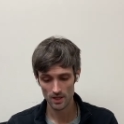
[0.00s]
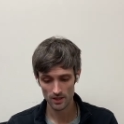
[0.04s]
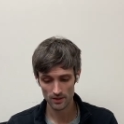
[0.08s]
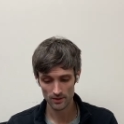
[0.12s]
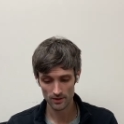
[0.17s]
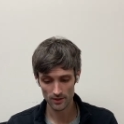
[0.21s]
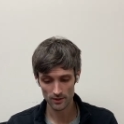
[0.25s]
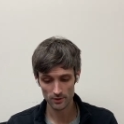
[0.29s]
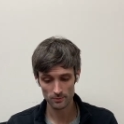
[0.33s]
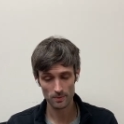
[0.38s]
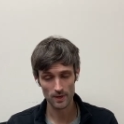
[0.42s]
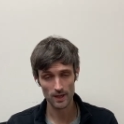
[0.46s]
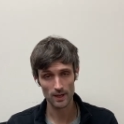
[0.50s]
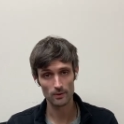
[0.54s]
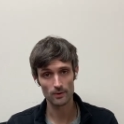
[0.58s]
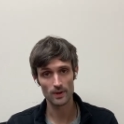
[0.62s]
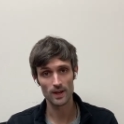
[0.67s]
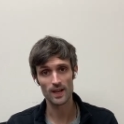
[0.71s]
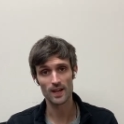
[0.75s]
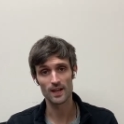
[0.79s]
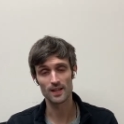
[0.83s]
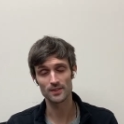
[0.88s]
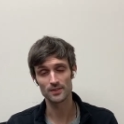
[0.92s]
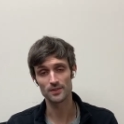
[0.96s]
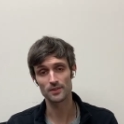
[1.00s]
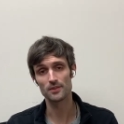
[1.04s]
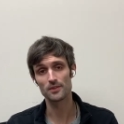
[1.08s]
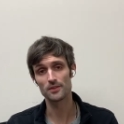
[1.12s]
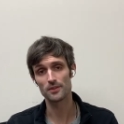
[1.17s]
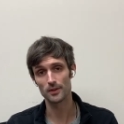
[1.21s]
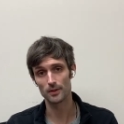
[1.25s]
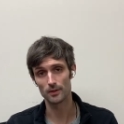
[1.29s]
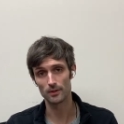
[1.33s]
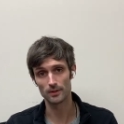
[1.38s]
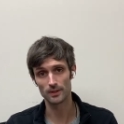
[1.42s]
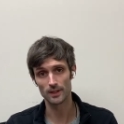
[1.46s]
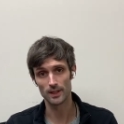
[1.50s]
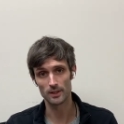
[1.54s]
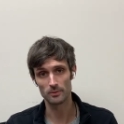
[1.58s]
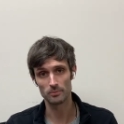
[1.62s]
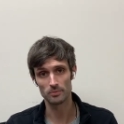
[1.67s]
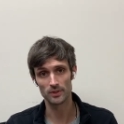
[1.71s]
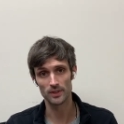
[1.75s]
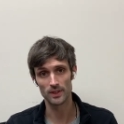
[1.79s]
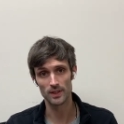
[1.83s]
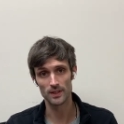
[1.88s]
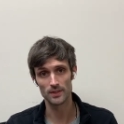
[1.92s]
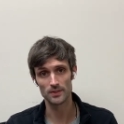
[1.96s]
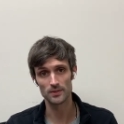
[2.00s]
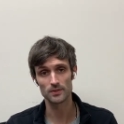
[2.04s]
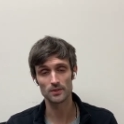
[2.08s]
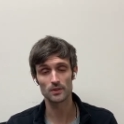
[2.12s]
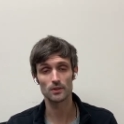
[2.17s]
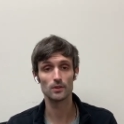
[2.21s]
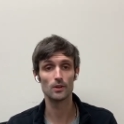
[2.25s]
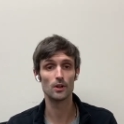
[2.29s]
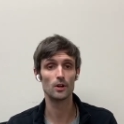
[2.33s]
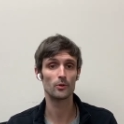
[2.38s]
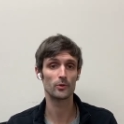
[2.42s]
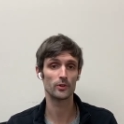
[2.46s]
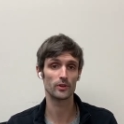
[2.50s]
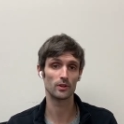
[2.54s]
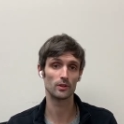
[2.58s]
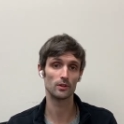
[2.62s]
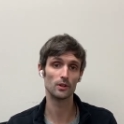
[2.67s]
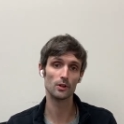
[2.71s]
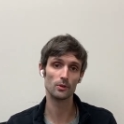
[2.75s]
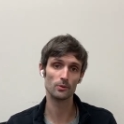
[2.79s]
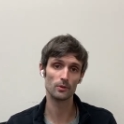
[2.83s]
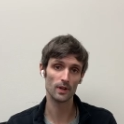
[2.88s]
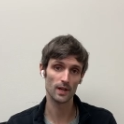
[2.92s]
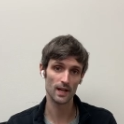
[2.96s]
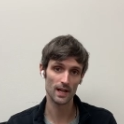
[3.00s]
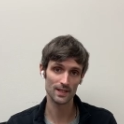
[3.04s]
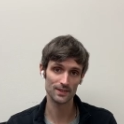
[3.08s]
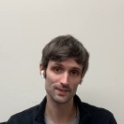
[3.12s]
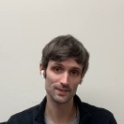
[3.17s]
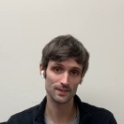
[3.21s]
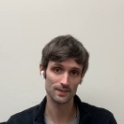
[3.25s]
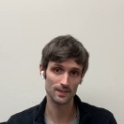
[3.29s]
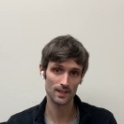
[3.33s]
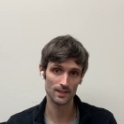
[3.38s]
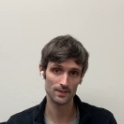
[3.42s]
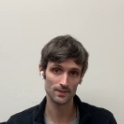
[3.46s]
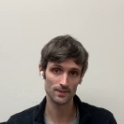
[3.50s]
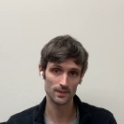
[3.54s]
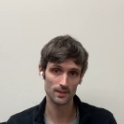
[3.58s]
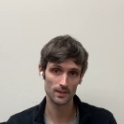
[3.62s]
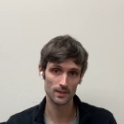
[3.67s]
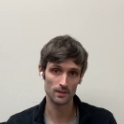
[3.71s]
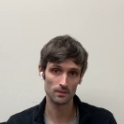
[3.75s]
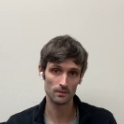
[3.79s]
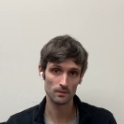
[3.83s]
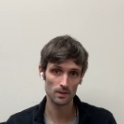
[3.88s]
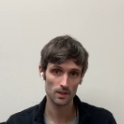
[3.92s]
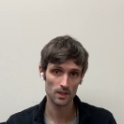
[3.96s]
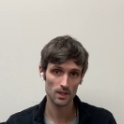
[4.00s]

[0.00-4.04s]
This battery has thicker lead plates along with a lower acid density.